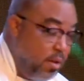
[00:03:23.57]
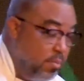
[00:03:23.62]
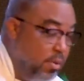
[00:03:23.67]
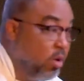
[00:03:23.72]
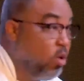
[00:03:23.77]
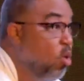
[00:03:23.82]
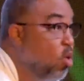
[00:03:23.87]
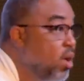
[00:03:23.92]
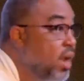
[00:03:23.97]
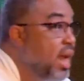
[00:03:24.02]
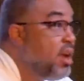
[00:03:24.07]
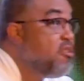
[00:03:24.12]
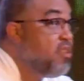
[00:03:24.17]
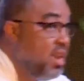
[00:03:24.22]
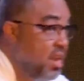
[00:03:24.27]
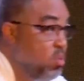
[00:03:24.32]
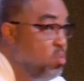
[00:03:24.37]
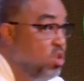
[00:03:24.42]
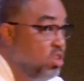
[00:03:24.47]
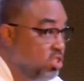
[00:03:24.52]
But all I
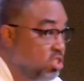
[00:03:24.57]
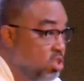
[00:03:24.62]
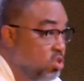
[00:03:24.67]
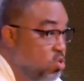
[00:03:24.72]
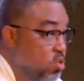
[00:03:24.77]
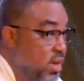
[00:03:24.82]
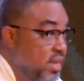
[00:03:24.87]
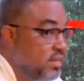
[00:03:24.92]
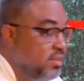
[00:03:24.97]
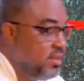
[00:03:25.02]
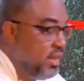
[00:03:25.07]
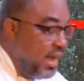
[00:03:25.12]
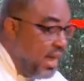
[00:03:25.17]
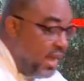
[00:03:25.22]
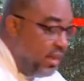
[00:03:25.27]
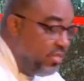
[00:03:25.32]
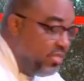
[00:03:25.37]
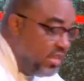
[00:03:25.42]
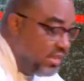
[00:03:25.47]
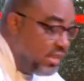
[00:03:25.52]
really want to do is to
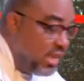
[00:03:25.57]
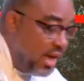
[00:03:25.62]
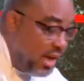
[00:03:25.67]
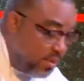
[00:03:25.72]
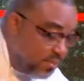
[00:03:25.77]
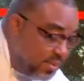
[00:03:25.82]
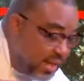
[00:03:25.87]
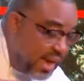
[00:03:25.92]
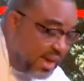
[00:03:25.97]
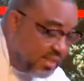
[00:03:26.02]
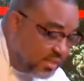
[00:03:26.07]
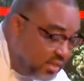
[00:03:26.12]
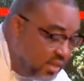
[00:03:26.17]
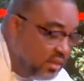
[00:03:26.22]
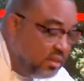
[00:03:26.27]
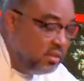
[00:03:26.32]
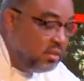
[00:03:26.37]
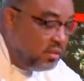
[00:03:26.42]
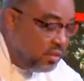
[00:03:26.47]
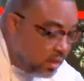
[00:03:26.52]
get this ham nice
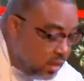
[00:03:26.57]
and